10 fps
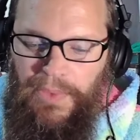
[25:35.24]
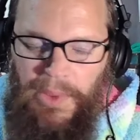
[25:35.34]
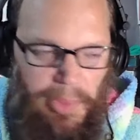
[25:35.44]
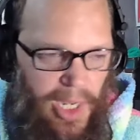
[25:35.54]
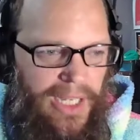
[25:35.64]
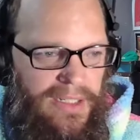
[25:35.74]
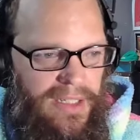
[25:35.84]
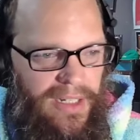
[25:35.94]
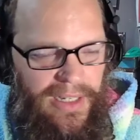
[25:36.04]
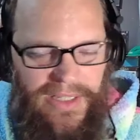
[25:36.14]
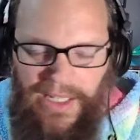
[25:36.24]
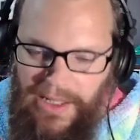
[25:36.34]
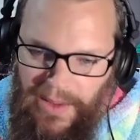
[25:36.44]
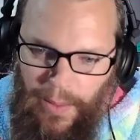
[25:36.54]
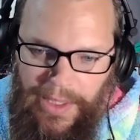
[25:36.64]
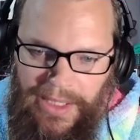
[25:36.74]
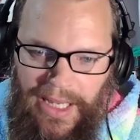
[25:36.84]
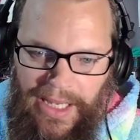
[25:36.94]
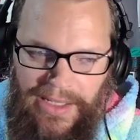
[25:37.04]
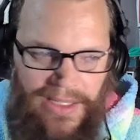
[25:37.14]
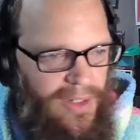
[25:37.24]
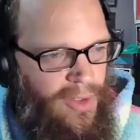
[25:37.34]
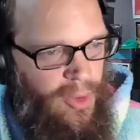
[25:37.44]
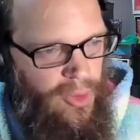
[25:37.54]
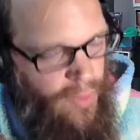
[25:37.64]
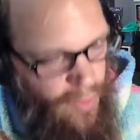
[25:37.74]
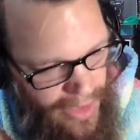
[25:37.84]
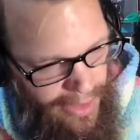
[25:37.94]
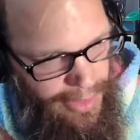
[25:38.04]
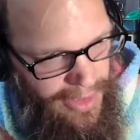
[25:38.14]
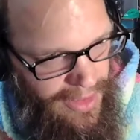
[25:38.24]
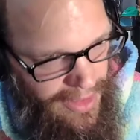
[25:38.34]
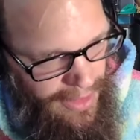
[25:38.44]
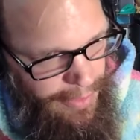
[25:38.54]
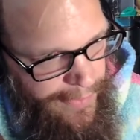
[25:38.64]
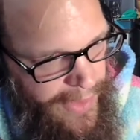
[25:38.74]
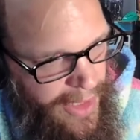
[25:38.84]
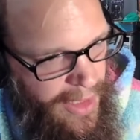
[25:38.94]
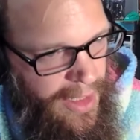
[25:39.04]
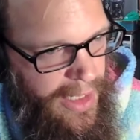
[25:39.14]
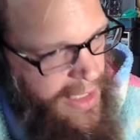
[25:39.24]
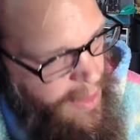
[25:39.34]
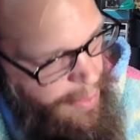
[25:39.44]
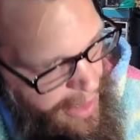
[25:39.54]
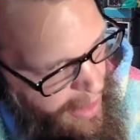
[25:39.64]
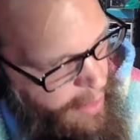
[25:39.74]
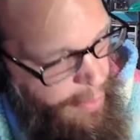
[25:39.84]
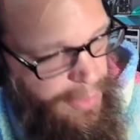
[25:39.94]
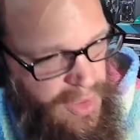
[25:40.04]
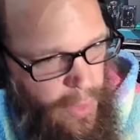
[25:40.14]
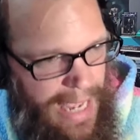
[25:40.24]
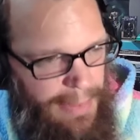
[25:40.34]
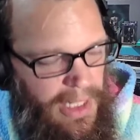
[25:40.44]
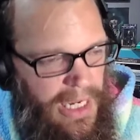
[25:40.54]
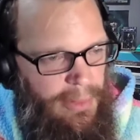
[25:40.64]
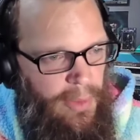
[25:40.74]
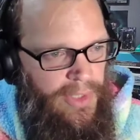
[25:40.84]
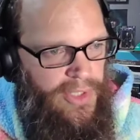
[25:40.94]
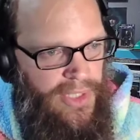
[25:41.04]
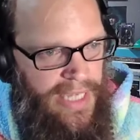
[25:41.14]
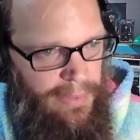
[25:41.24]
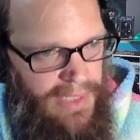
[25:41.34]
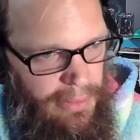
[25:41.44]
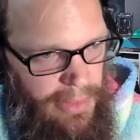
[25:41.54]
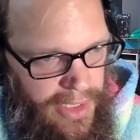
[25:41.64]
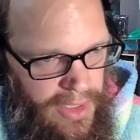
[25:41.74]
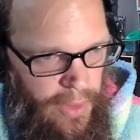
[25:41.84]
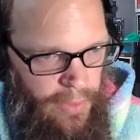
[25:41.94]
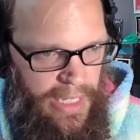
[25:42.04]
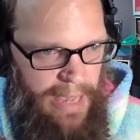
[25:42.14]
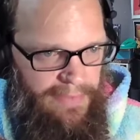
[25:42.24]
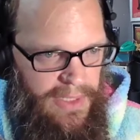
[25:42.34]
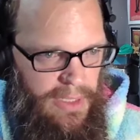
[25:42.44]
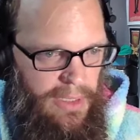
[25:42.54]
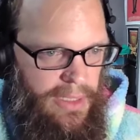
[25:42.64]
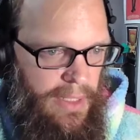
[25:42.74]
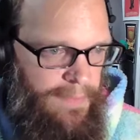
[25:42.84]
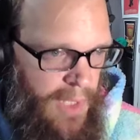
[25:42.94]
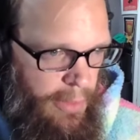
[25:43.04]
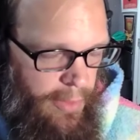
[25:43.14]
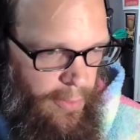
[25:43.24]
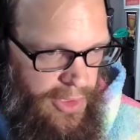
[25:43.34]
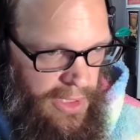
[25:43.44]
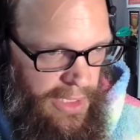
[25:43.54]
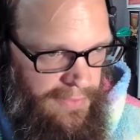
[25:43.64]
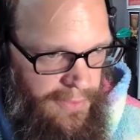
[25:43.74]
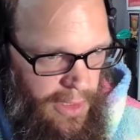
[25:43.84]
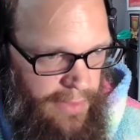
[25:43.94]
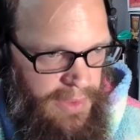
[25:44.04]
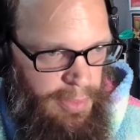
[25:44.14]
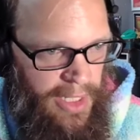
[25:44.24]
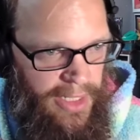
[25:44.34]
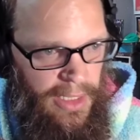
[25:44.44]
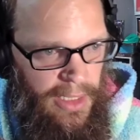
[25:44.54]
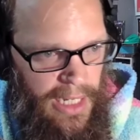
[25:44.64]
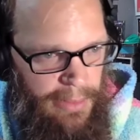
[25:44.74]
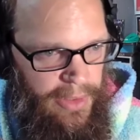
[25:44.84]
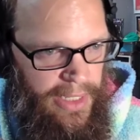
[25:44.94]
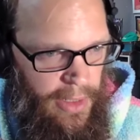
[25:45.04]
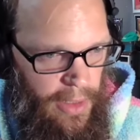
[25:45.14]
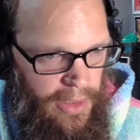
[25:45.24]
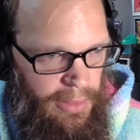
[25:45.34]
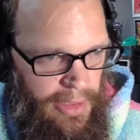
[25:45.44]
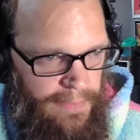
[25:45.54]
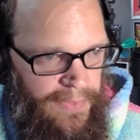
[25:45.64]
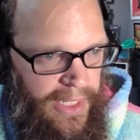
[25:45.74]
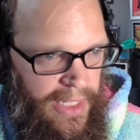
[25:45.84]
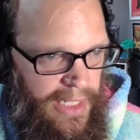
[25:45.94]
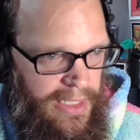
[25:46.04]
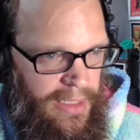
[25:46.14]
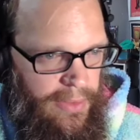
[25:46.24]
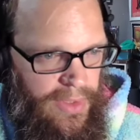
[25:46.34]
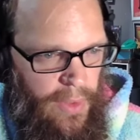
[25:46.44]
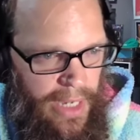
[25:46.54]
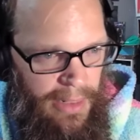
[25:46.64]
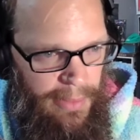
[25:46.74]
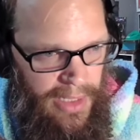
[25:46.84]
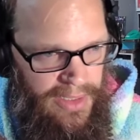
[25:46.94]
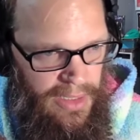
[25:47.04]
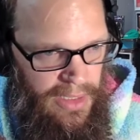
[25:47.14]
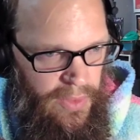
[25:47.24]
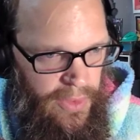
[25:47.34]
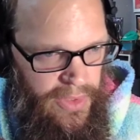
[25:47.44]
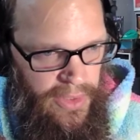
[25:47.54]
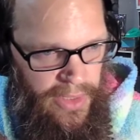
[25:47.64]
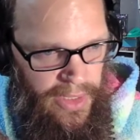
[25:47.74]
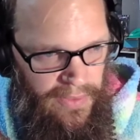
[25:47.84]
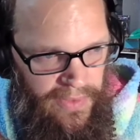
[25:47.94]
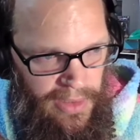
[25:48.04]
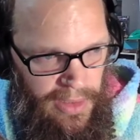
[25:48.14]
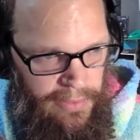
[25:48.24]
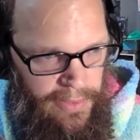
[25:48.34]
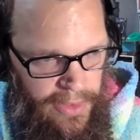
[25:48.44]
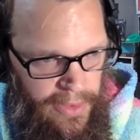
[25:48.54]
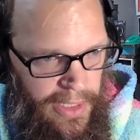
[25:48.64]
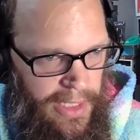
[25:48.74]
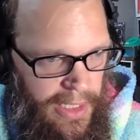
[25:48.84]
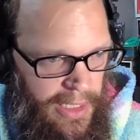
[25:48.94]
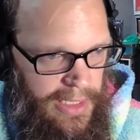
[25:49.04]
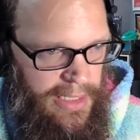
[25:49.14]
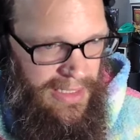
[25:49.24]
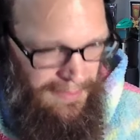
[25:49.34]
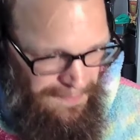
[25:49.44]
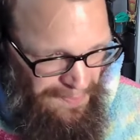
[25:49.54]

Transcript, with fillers: the pods, and I was like, you know what? That is incredibly deep. I guess a pair. So what happened in Cabo was her dad was admitted to a rehab facility before she left for Love Is Blind. In Cabo, they had an argument. He said there was no animosity towards her, and he fell in love with her. He says